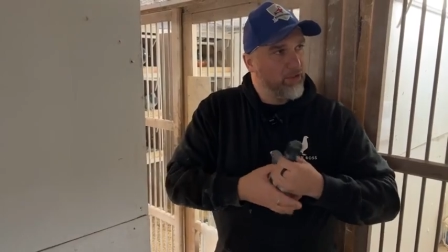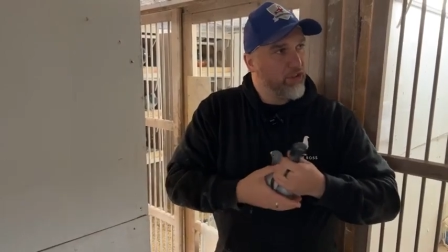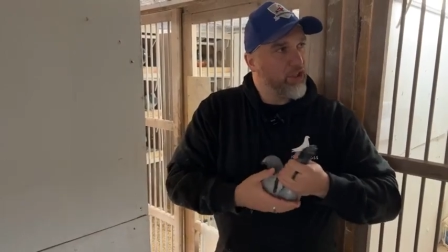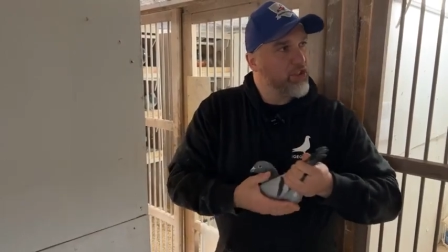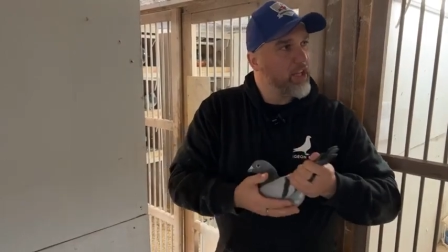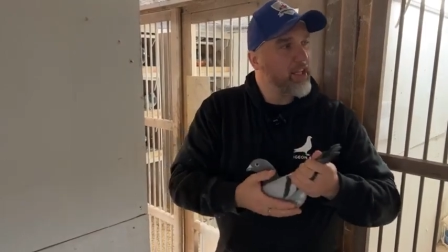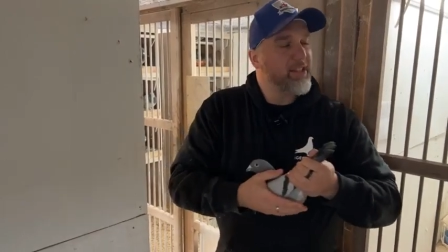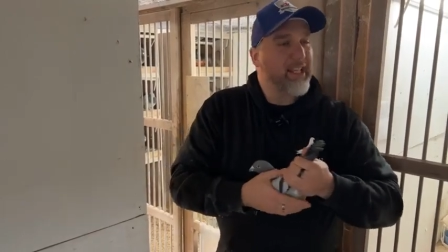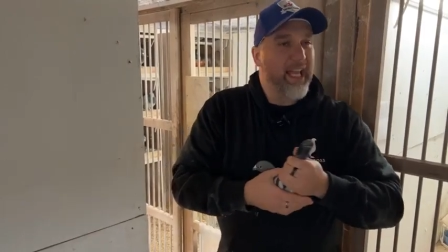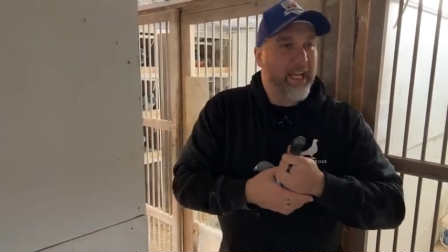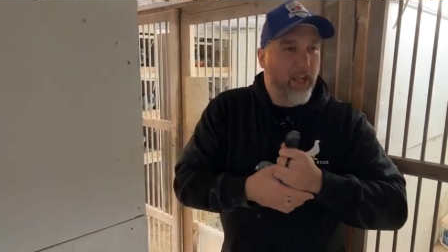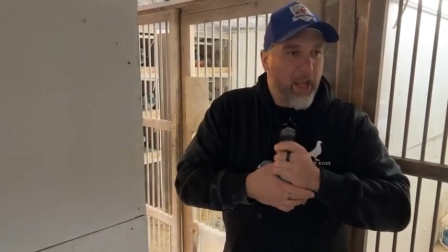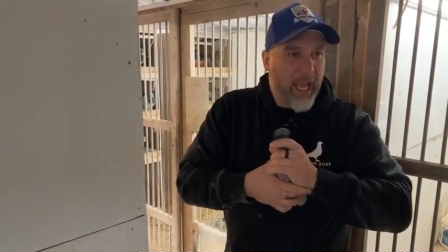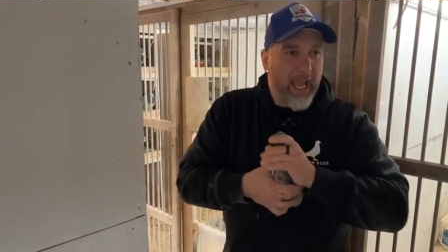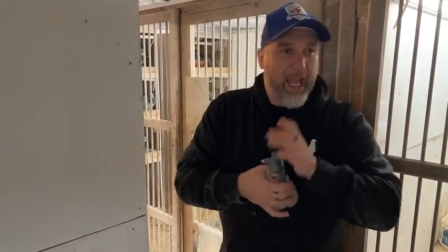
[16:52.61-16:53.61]
There's, it's
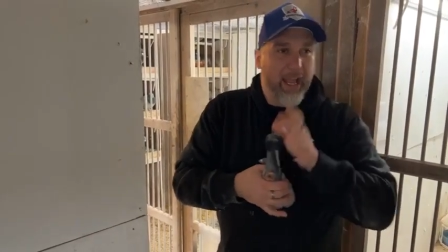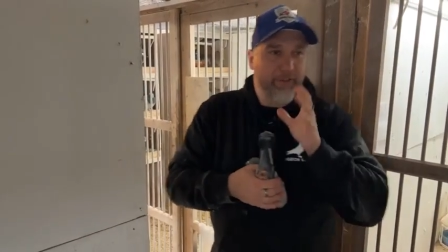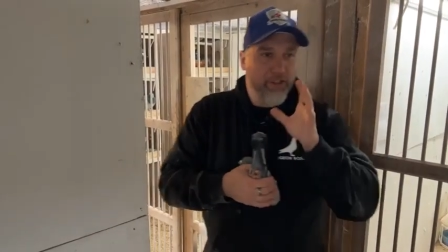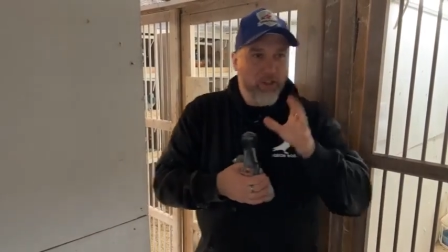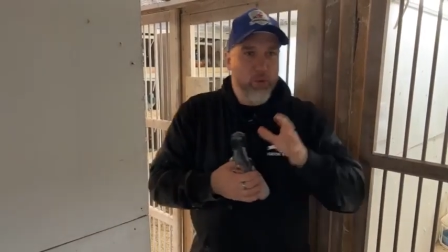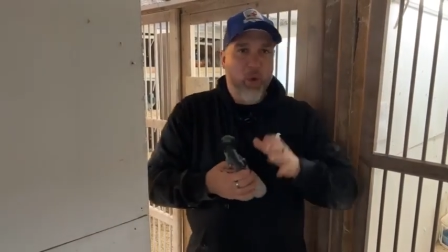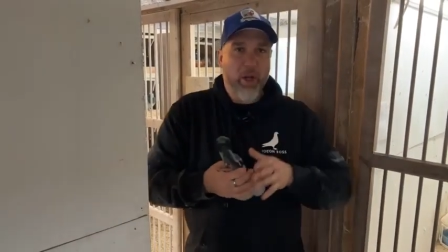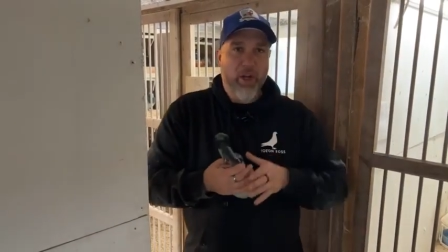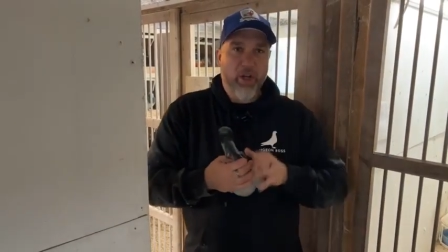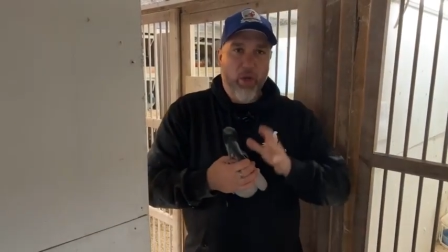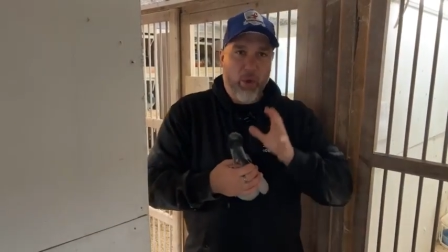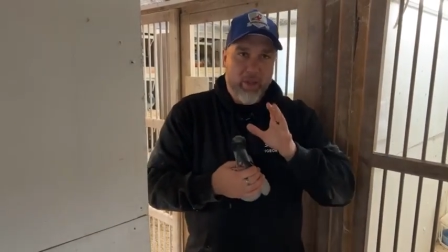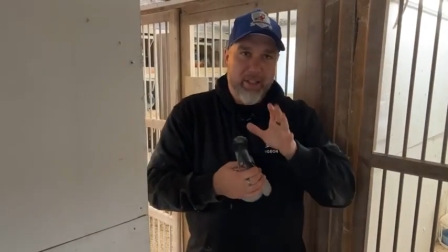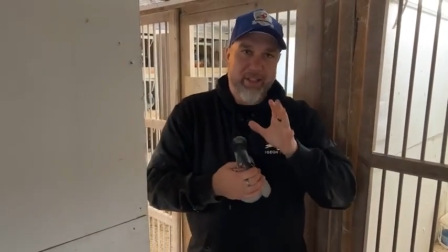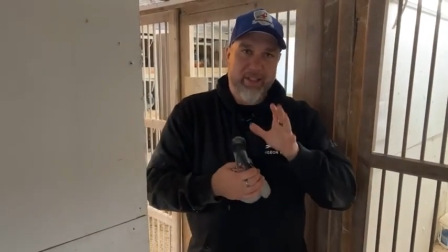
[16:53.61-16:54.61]
like if you want to
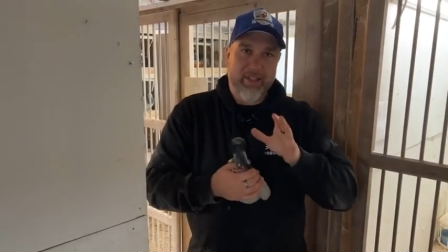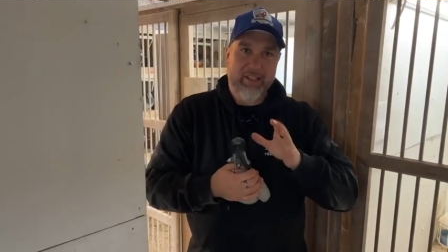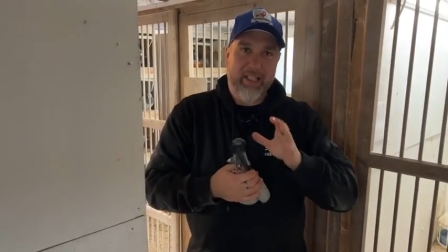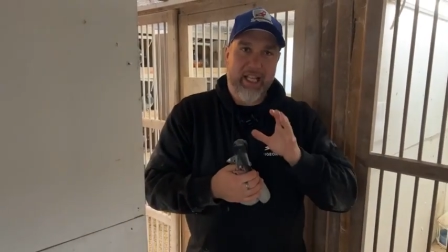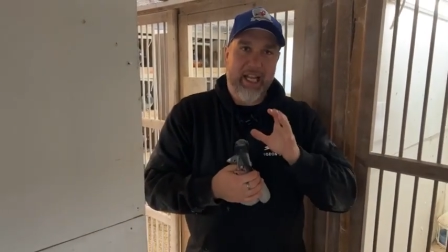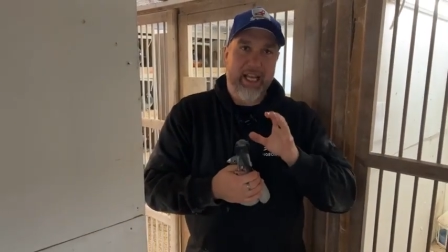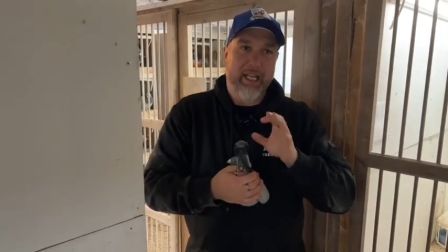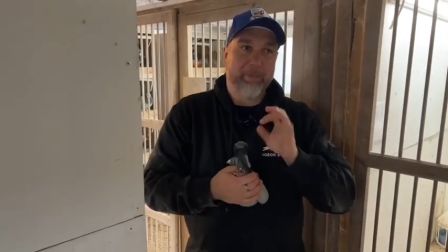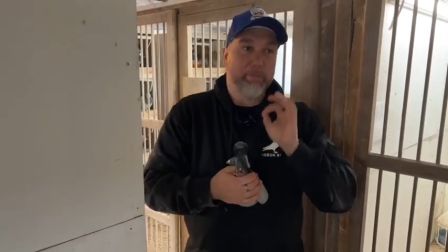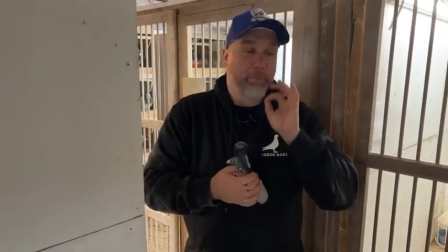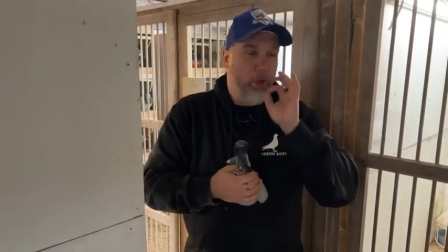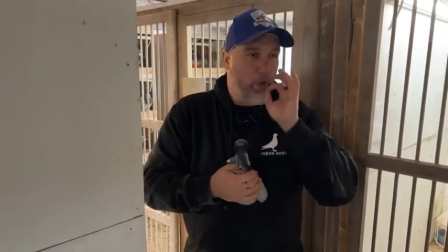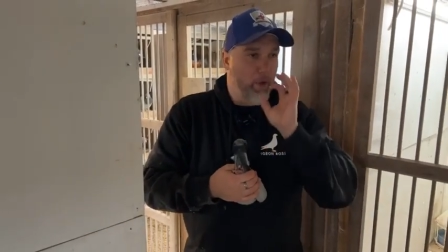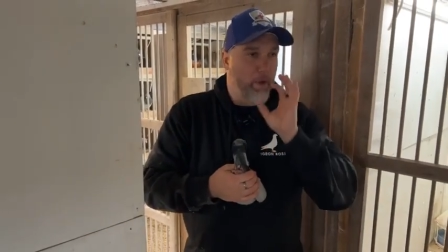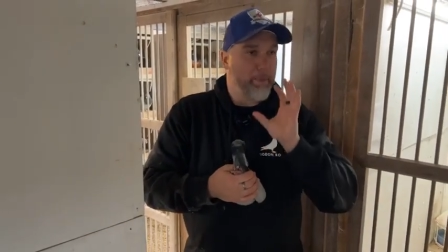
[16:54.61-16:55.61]
know what this is like,
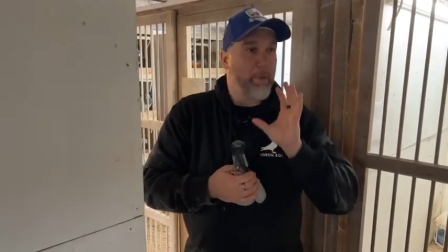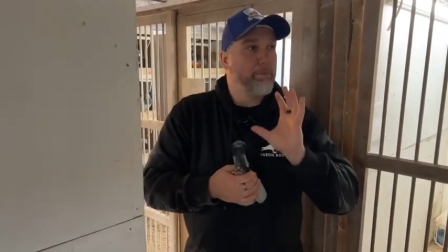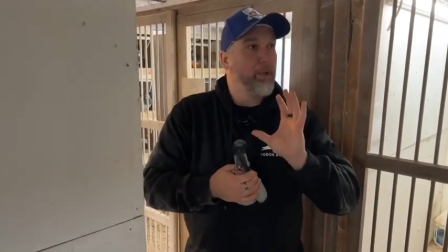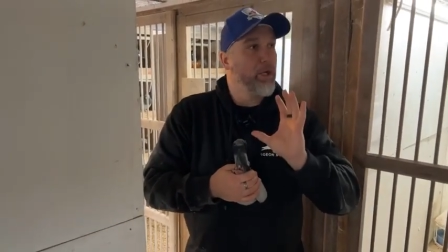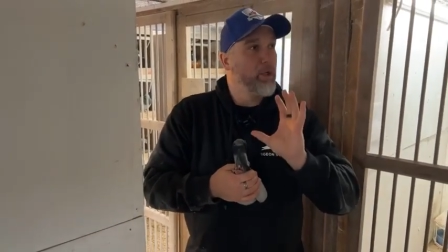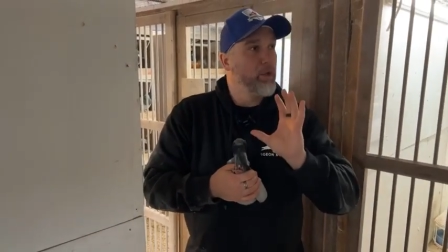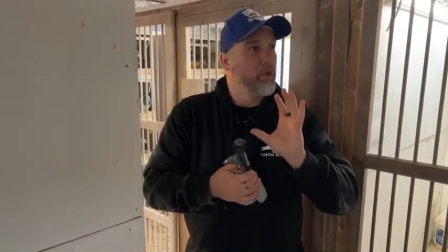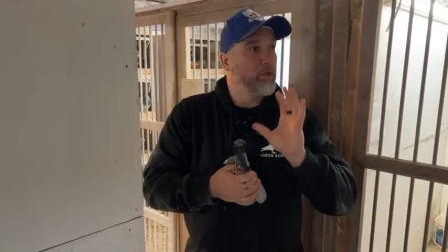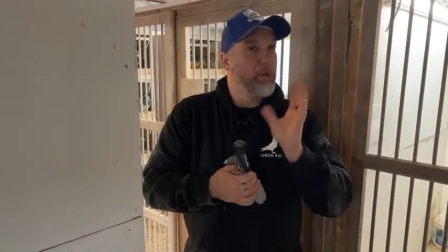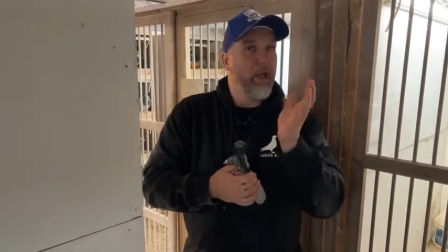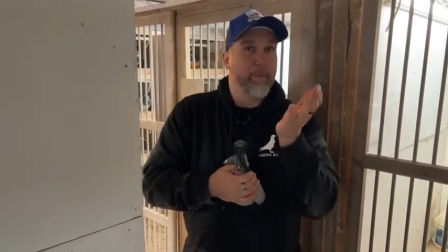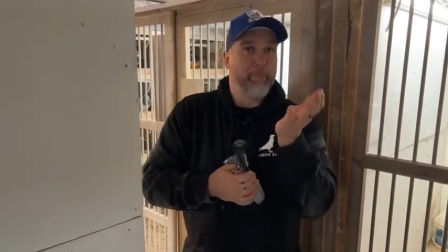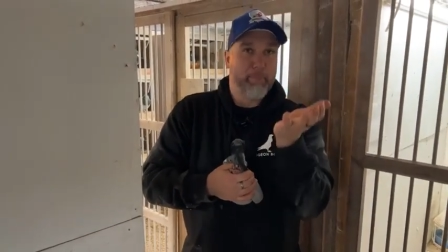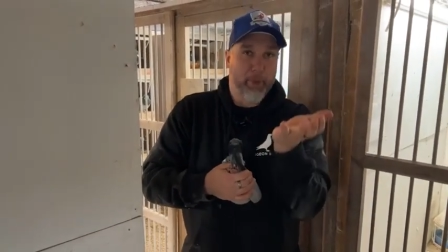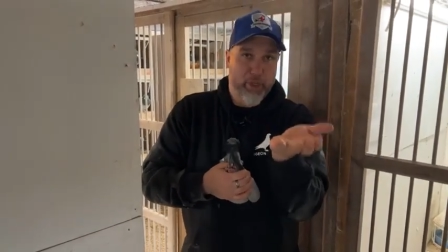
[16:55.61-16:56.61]
blow up a balloon
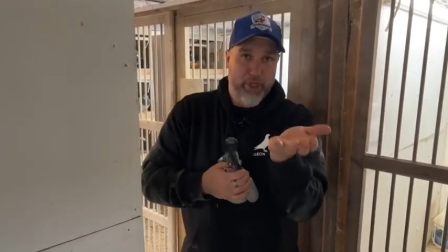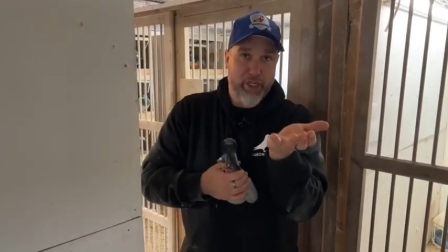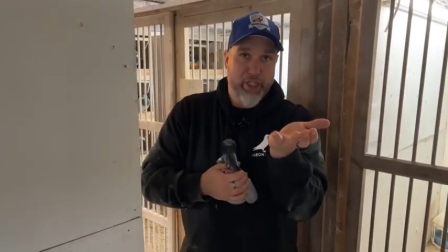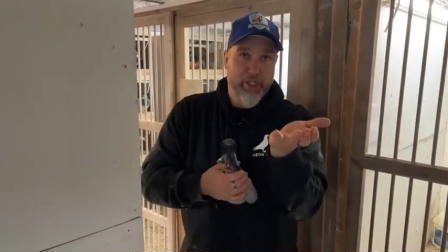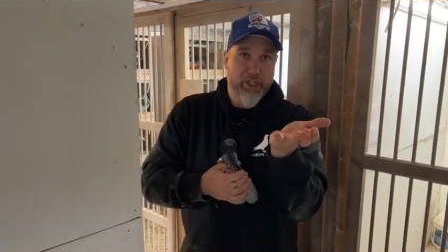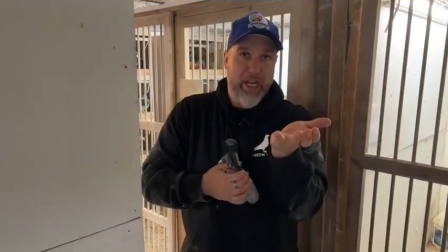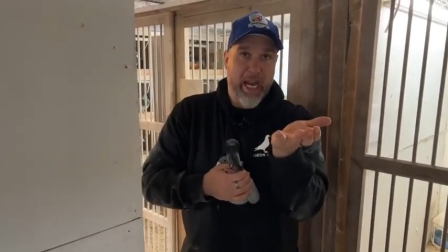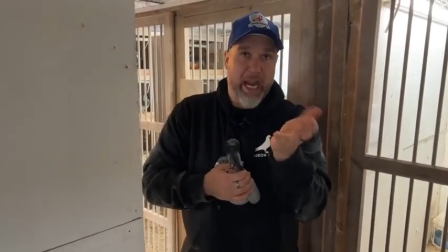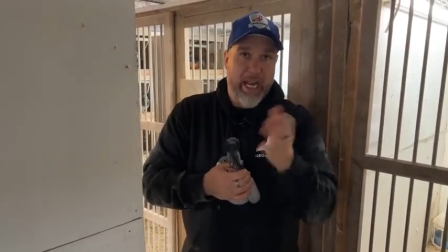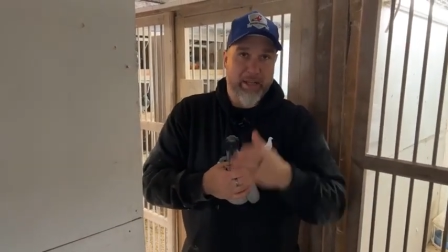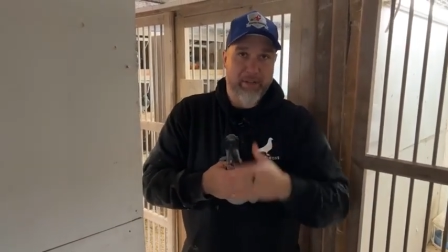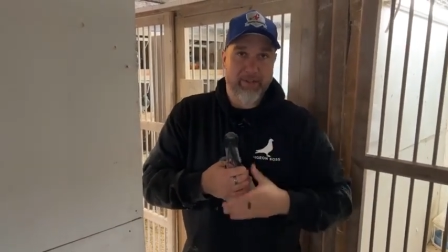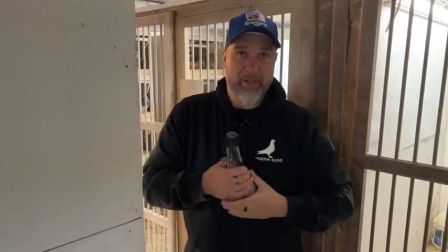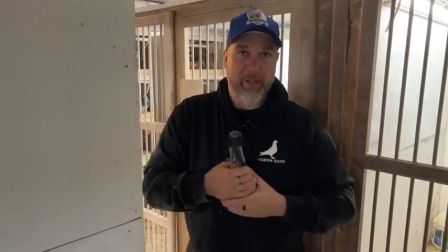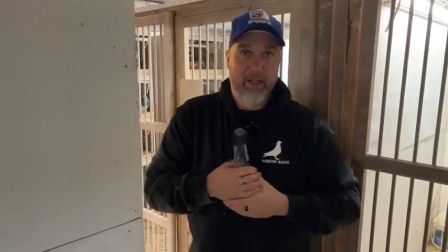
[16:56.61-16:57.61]
and put it in your
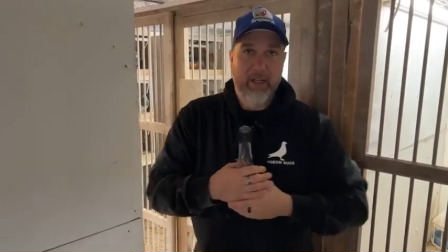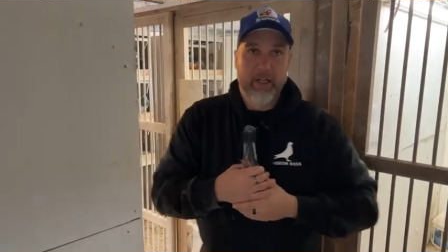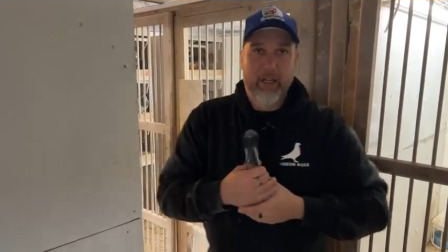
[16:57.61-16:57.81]
hands.